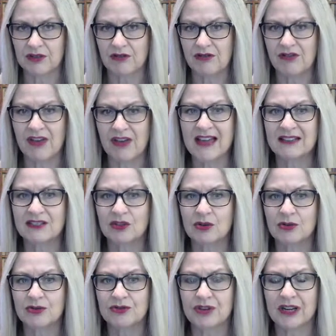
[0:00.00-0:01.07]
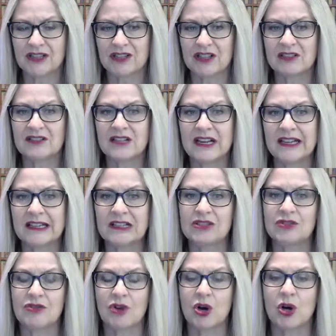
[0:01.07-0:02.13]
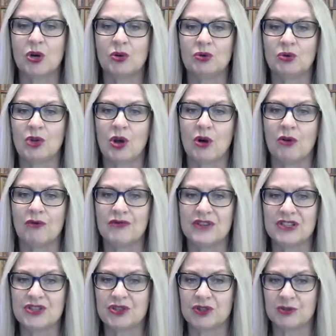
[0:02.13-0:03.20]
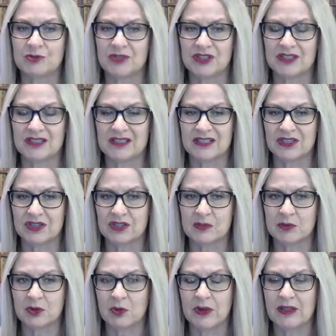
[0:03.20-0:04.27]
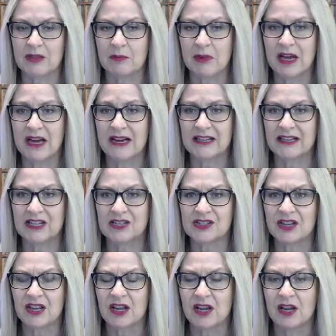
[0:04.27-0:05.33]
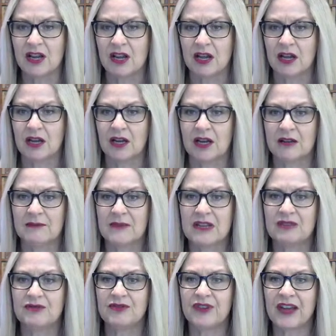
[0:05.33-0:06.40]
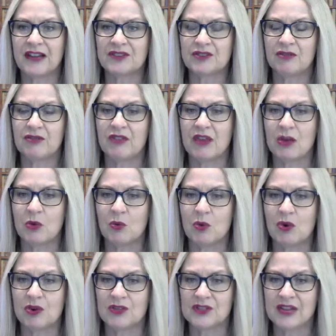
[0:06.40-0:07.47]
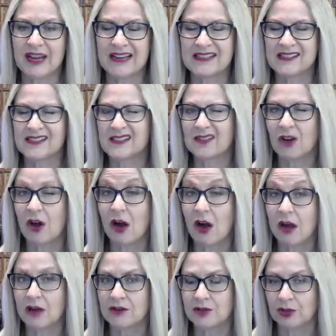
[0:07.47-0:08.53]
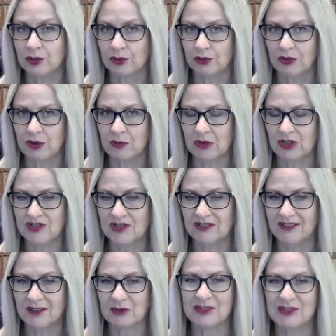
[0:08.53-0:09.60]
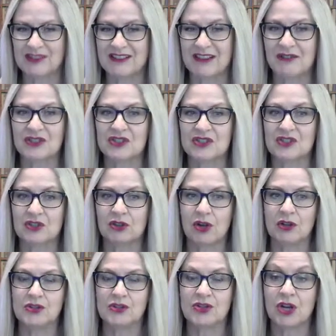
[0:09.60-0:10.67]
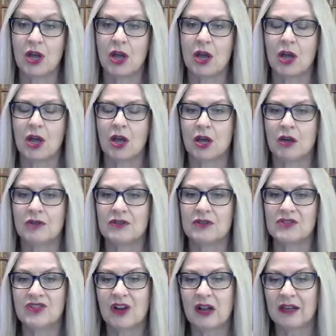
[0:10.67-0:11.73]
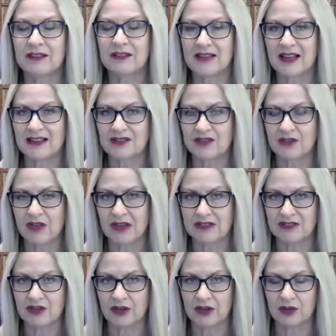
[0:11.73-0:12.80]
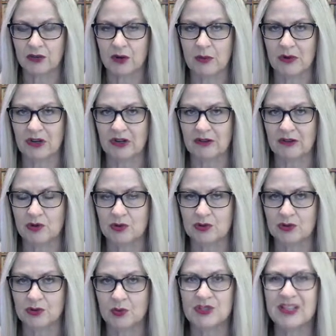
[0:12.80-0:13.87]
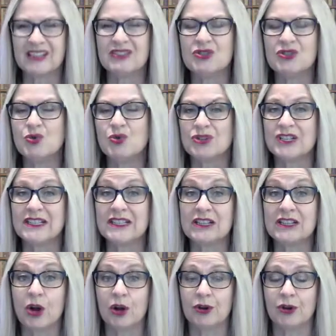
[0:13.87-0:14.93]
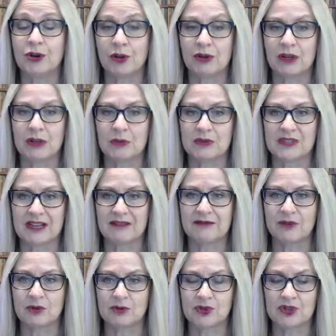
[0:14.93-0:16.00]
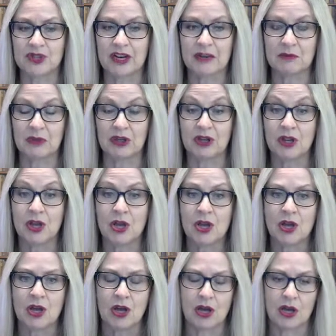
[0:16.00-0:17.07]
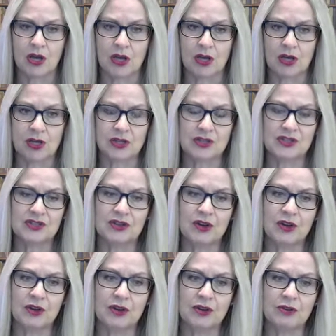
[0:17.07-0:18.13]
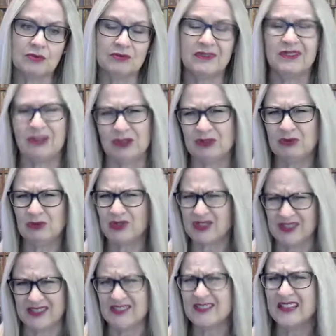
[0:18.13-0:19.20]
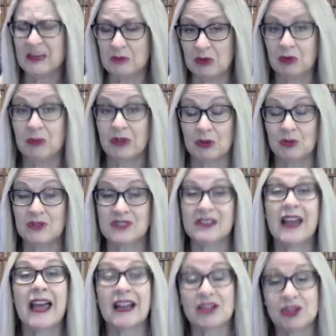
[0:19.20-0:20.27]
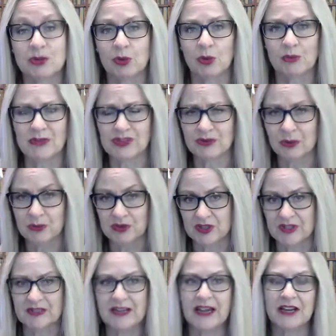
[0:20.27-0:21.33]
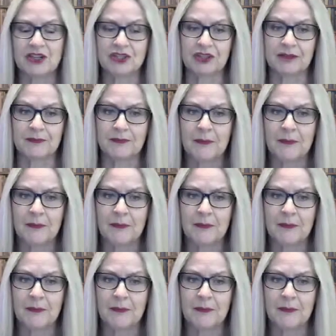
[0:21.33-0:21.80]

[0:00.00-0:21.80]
that contract contained the whole of the terms and conditions between the parties. In fact, there was a side agreement that was never disclosed. The silence as to that side agreement, of course, was a naughty no-no. It was a false statement. Not a statement, but it was an actual misrepresentation.